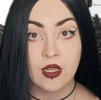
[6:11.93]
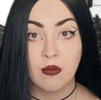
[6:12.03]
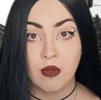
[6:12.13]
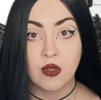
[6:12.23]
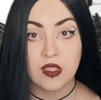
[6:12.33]

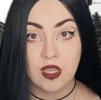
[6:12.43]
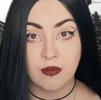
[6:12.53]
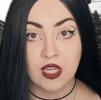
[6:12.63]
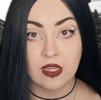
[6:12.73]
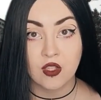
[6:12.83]
Most
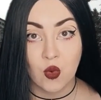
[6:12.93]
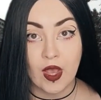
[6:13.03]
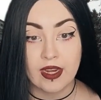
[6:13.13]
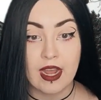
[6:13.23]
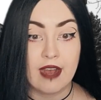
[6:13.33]
subjects
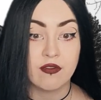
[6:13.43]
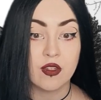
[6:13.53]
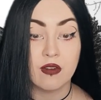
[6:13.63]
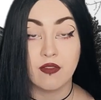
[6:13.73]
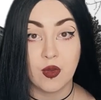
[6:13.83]
quit
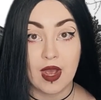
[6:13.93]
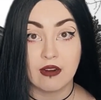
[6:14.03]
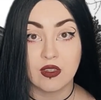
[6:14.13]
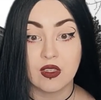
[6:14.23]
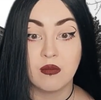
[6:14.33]
after a few
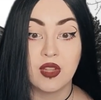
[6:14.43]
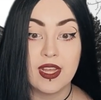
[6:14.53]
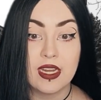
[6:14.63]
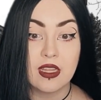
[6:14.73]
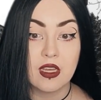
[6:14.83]
hours,
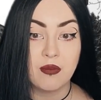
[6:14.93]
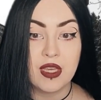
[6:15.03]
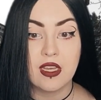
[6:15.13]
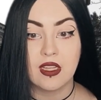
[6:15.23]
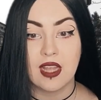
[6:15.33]
complaining that
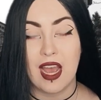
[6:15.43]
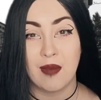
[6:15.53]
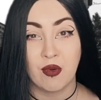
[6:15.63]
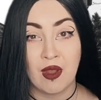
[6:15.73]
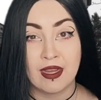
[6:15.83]
being in the
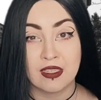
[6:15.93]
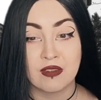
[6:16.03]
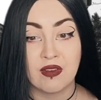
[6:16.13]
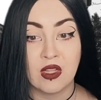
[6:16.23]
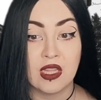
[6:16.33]
apparatus
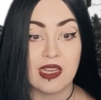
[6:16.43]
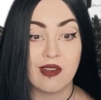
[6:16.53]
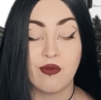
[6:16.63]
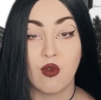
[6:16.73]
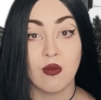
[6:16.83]
felt like a
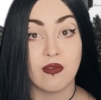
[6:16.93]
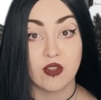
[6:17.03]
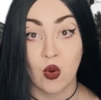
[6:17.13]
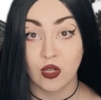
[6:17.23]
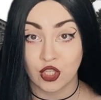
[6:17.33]
form of
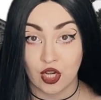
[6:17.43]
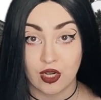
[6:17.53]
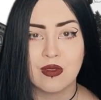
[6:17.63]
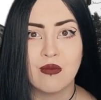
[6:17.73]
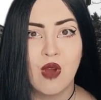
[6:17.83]
torture.
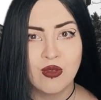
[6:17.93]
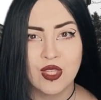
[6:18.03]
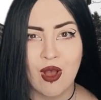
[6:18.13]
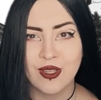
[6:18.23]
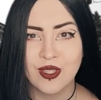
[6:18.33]
Most
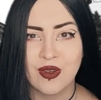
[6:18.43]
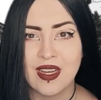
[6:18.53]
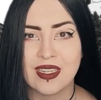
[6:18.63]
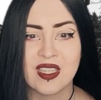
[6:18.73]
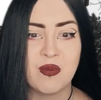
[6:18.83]
also
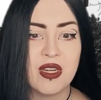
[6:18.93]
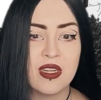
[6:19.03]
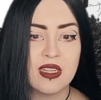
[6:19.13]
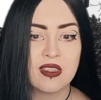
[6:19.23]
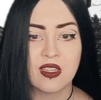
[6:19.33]
had
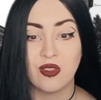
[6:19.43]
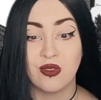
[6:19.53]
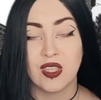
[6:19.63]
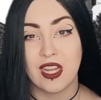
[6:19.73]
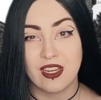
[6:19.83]
experienced
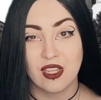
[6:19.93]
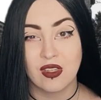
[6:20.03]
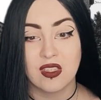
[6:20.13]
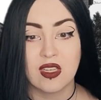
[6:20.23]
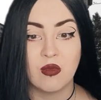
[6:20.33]

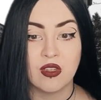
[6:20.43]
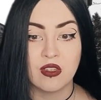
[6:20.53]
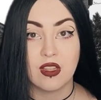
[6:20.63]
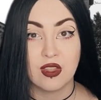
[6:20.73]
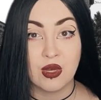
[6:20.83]
hallucinations similar
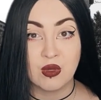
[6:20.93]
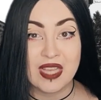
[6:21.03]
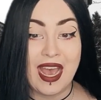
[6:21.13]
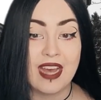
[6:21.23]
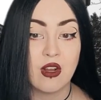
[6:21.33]
to those
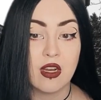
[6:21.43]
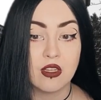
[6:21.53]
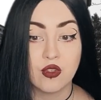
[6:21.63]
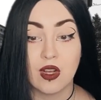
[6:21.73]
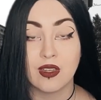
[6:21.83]
had
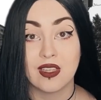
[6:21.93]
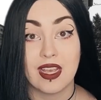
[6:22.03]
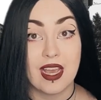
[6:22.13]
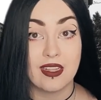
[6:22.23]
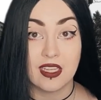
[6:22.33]
on drugs
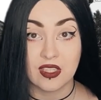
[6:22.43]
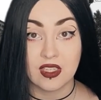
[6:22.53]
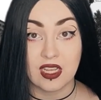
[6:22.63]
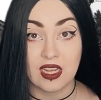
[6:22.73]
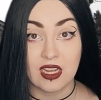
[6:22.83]
like
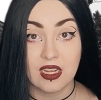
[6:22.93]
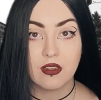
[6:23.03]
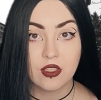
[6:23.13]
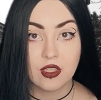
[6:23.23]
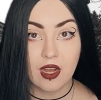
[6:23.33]
LSD.
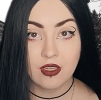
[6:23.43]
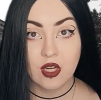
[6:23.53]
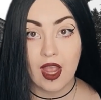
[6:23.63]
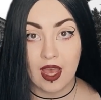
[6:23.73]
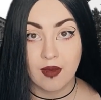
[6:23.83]

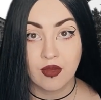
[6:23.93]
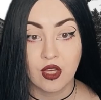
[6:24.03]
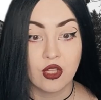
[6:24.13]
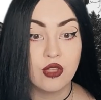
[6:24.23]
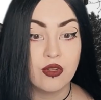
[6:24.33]
Dr. Hebb
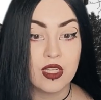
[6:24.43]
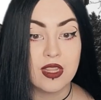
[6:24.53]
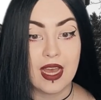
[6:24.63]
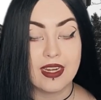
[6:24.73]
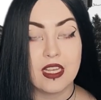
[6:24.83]
concluded
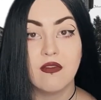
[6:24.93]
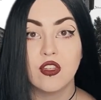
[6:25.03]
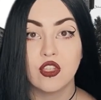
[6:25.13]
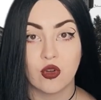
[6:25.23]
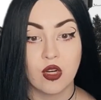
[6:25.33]
that even
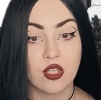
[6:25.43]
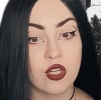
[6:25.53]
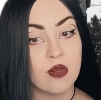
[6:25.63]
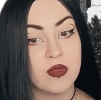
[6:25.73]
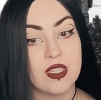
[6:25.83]
short
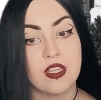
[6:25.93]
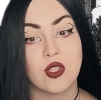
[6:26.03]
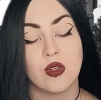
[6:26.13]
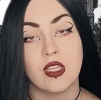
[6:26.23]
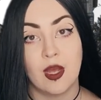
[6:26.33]
term
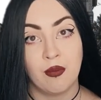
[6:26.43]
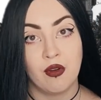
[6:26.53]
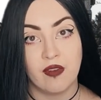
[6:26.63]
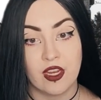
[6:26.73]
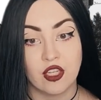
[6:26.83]
sensory
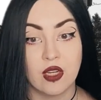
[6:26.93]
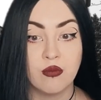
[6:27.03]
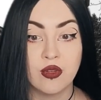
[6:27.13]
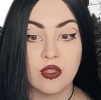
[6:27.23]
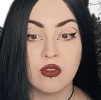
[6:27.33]
deprivation
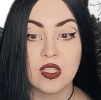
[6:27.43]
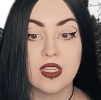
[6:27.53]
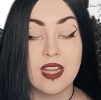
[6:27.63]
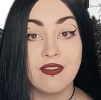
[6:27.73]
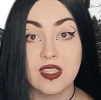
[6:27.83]
produced a
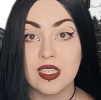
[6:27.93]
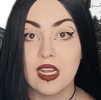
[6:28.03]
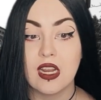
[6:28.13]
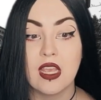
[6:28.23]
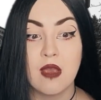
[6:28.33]

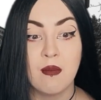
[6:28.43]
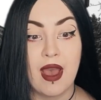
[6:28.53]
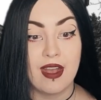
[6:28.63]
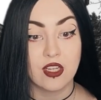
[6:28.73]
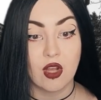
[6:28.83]
devastating
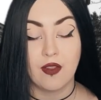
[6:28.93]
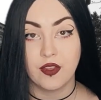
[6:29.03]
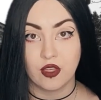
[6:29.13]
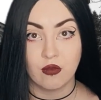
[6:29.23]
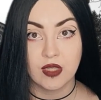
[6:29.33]
impact on the
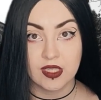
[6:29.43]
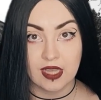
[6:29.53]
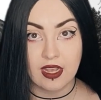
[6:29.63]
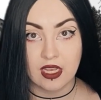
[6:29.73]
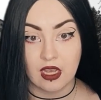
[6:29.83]
human
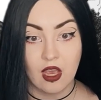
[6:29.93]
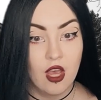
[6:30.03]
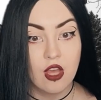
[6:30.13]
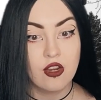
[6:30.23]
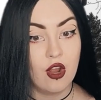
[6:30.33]
psyche,
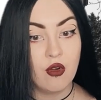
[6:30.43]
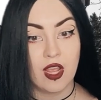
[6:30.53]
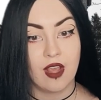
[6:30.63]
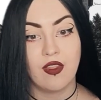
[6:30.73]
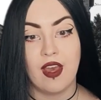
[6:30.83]

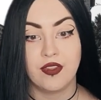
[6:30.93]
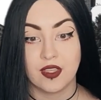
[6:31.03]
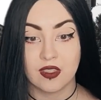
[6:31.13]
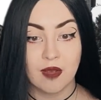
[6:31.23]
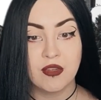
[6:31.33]
noting that the
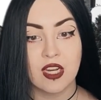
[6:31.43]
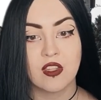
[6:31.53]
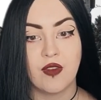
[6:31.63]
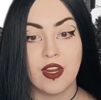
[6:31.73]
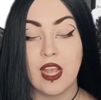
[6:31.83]

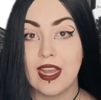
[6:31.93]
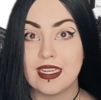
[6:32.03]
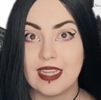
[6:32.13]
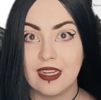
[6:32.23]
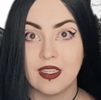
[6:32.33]
subject's very
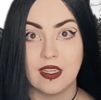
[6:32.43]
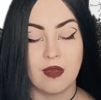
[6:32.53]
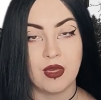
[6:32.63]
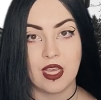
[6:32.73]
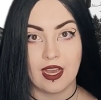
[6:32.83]
identity
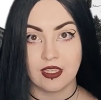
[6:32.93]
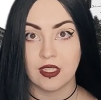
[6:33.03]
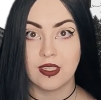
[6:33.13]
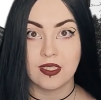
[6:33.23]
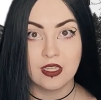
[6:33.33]
began to
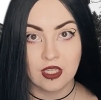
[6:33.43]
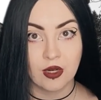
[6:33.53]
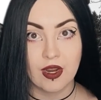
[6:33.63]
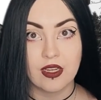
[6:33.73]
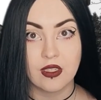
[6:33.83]

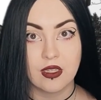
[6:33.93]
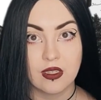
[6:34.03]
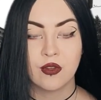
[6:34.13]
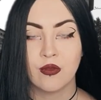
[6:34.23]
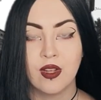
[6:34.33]
disintegrate.
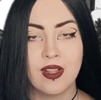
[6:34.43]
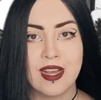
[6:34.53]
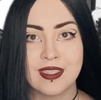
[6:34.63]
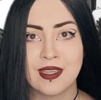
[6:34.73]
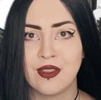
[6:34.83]

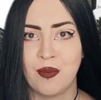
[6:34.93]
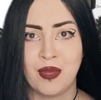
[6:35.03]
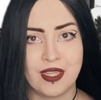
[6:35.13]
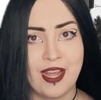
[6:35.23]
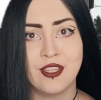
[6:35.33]
Realizing the
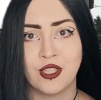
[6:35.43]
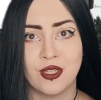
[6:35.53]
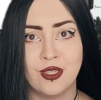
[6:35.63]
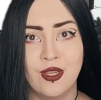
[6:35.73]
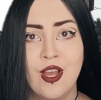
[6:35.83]

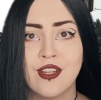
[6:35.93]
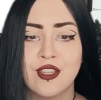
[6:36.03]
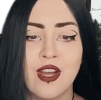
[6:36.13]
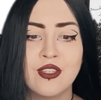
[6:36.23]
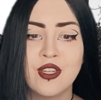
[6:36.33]
potential,
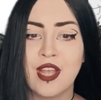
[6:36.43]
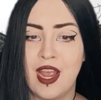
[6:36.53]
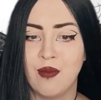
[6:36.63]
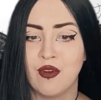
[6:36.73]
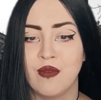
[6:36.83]
Dr.
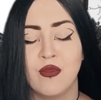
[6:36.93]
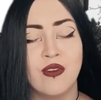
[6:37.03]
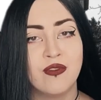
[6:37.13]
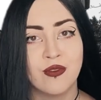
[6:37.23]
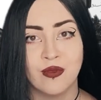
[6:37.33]
Cameron
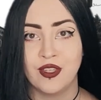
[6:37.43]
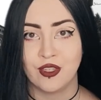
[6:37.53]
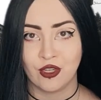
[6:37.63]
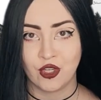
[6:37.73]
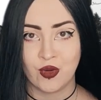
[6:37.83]
moved the
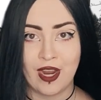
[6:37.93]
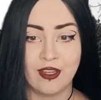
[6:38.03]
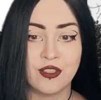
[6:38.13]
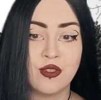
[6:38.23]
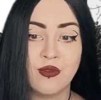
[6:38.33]
research
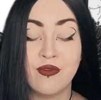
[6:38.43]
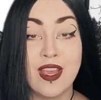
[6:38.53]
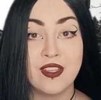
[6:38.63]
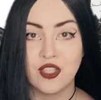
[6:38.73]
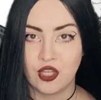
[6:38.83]
trial to
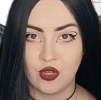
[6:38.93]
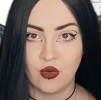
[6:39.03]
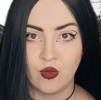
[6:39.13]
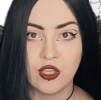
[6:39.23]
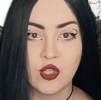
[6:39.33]
phase two,
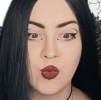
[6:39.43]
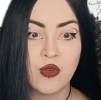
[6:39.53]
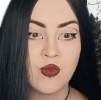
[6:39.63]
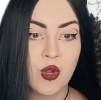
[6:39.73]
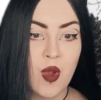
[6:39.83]
which
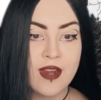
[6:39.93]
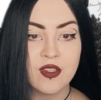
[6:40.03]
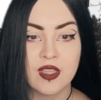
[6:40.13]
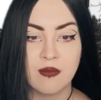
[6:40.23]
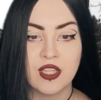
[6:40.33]
would require
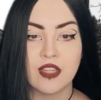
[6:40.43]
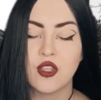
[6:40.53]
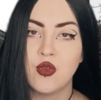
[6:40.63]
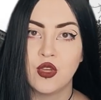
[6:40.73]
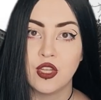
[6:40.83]
subjects
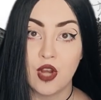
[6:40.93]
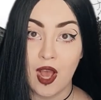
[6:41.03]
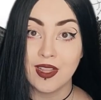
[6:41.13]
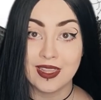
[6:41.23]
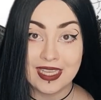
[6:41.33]
who could
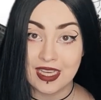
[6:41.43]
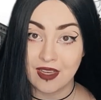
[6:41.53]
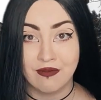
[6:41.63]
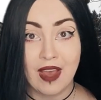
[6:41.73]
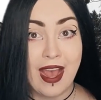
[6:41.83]
not
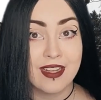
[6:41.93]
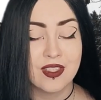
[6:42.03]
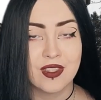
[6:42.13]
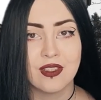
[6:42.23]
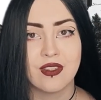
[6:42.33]
leave,
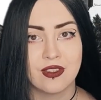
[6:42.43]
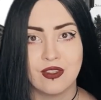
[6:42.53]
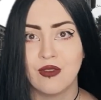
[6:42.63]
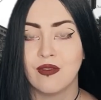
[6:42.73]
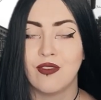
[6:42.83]
as the
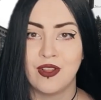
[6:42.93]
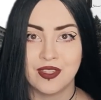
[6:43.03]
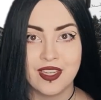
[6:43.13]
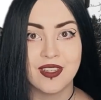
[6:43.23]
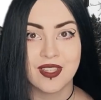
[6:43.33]
student
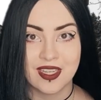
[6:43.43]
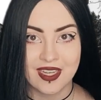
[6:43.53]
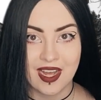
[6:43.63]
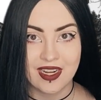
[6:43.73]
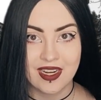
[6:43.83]
volunteers had
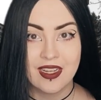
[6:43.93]
done.